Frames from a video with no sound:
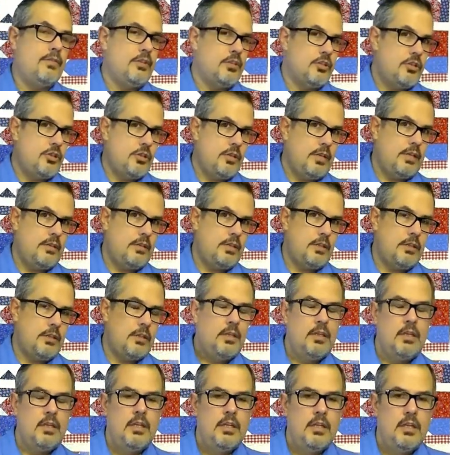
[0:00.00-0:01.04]
and the
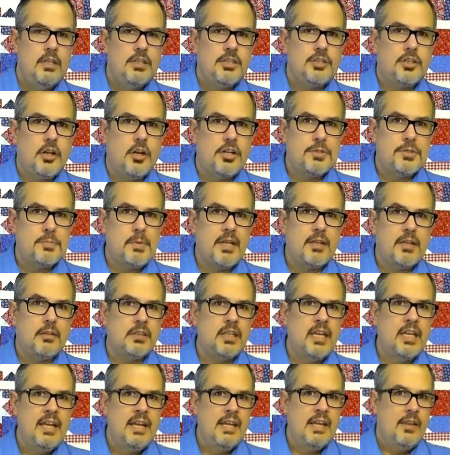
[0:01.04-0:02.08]
Star
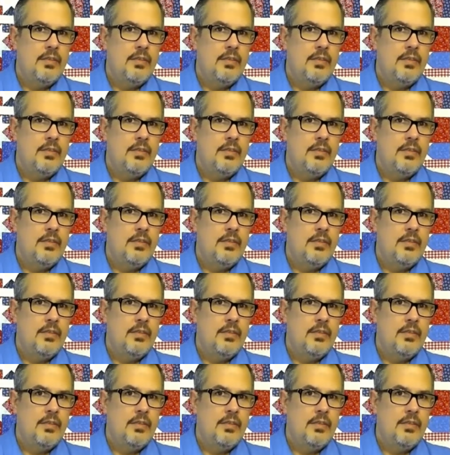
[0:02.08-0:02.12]
Spangled,